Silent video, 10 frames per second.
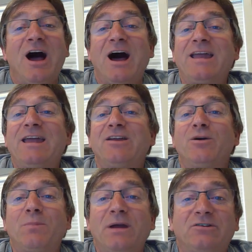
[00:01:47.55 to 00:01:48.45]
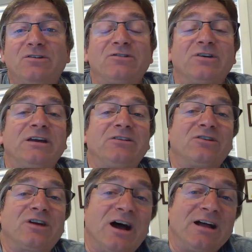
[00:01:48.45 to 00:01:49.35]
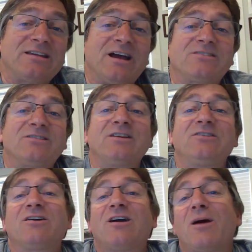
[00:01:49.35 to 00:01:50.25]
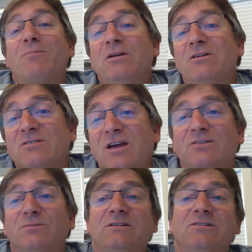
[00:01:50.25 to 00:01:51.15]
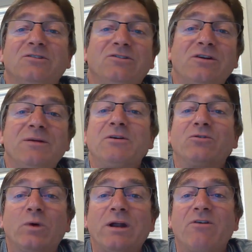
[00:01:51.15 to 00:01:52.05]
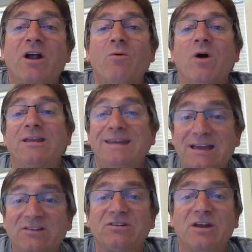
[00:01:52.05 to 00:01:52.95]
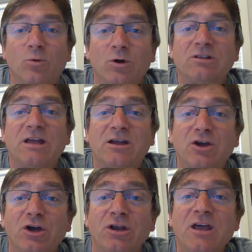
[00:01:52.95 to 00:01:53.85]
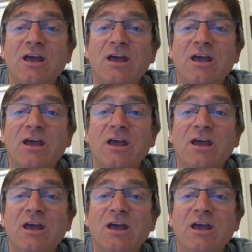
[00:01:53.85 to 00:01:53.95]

I get your pictures, I get your contacts, I get your copy of your text messages, your emails, whatever I want. Yes, they work that good.